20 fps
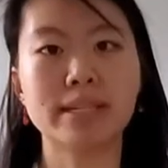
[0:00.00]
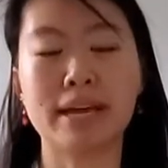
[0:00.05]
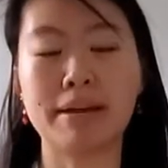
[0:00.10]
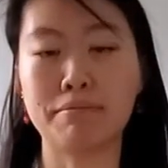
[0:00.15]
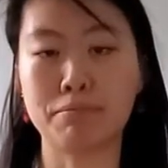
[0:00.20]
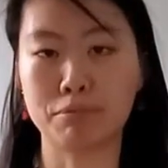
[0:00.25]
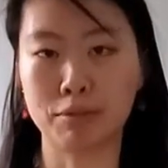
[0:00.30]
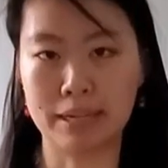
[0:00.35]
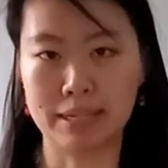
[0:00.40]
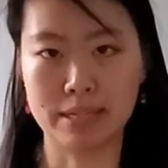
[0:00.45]
and
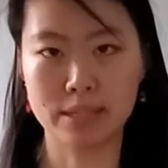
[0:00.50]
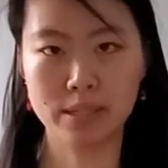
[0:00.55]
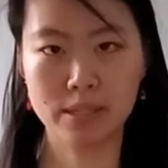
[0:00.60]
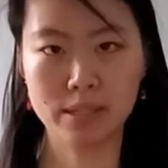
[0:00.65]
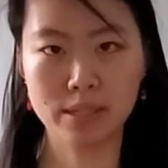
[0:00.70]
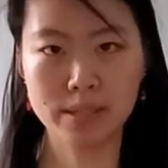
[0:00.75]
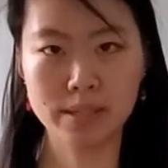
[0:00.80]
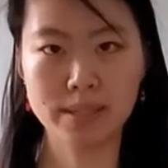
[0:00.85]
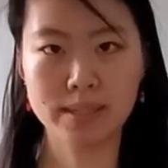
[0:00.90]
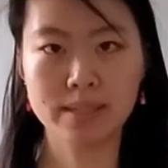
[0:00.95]

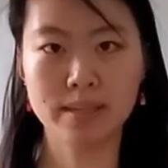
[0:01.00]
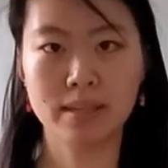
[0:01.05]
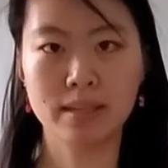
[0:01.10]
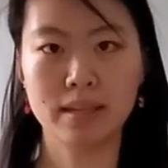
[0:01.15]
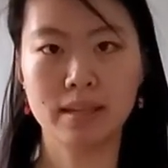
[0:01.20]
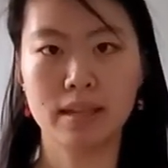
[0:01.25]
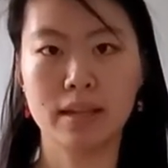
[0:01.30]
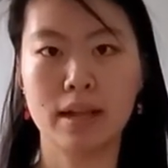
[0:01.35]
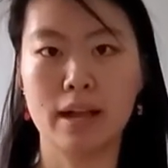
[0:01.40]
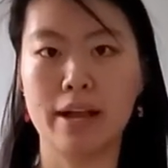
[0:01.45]
pretzels.
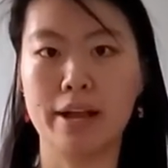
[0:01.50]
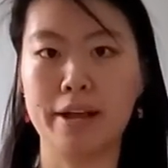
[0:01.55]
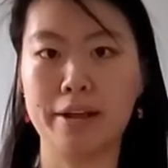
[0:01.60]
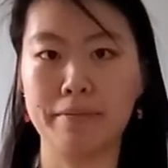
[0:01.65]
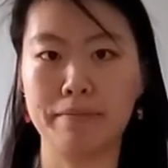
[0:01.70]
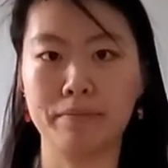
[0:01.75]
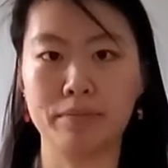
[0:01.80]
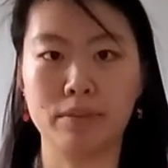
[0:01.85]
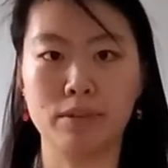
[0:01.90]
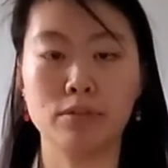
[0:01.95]

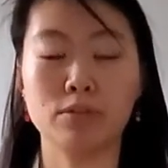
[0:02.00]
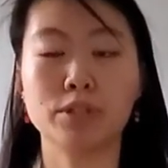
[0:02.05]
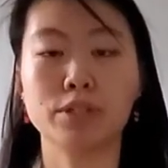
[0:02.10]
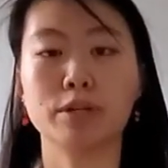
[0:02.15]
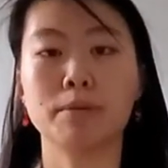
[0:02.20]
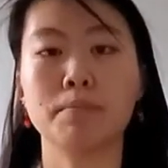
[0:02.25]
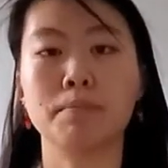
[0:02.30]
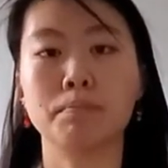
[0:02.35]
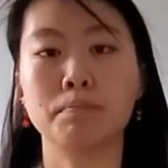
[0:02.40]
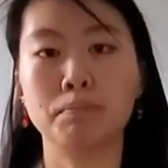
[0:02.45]
Those
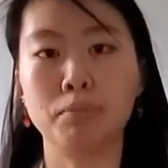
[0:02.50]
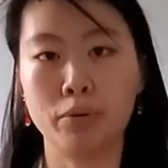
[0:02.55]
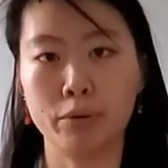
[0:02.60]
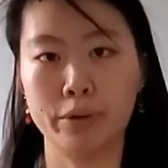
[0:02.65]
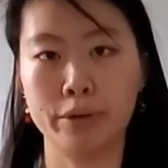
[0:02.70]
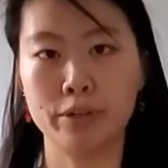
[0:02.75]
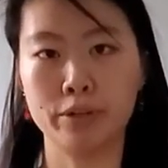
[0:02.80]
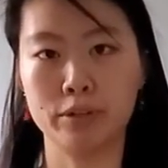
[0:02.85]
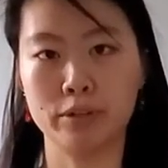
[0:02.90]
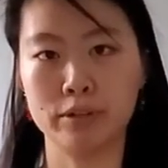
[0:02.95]
are
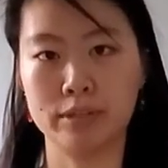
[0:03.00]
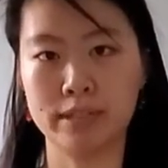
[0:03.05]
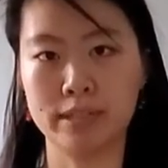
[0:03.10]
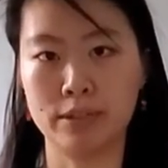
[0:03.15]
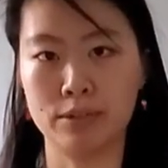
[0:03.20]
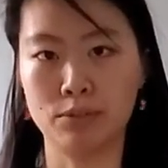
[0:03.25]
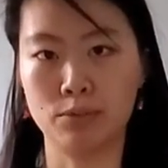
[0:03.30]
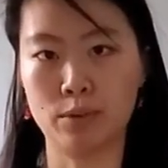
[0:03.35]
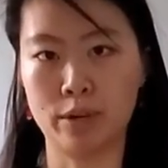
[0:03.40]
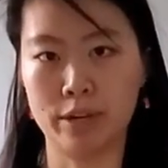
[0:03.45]
boiled
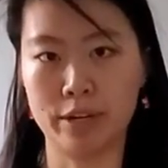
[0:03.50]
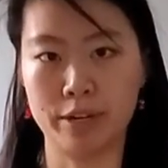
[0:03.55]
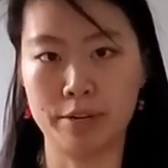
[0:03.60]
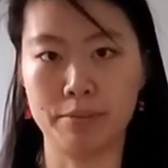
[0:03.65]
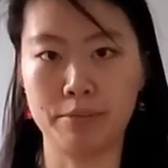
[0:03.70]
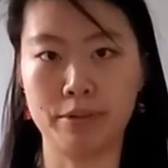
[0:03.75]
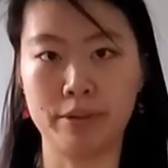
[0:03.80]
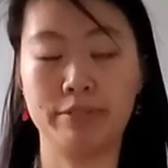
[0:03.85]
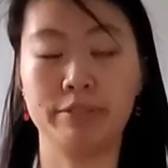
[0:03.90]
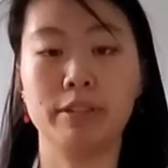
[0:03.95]
in water
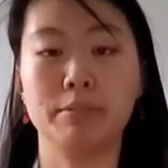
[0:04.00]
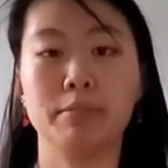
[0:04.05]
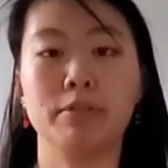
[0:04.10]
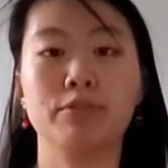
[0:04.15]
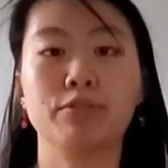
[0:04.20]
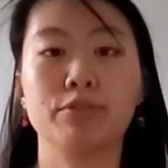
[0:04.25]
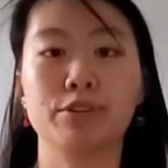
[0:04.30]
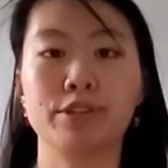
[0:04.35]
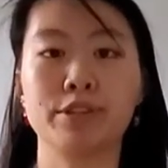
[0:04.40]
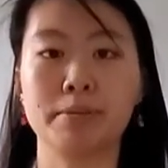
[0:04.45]
briefly
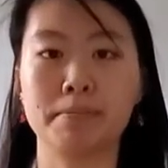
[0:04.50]
before they're